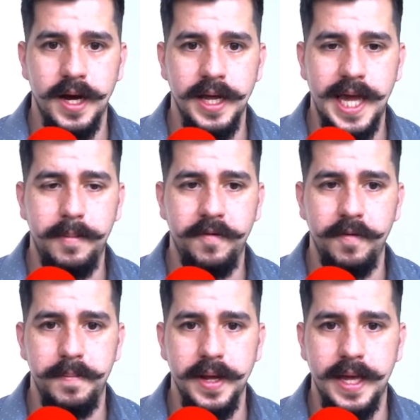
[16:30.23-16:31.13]
He came off
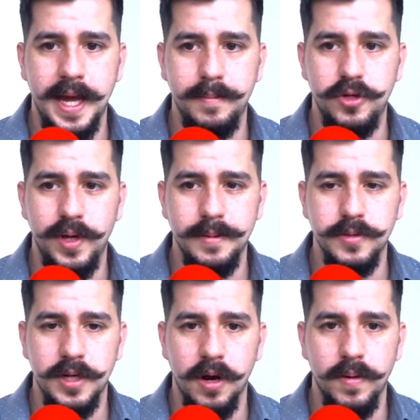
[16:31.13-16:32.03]
a big game 2
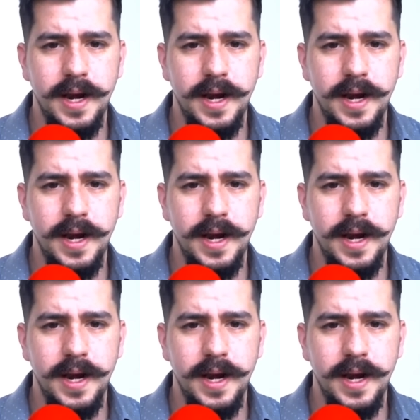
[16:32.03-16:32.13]
games ago.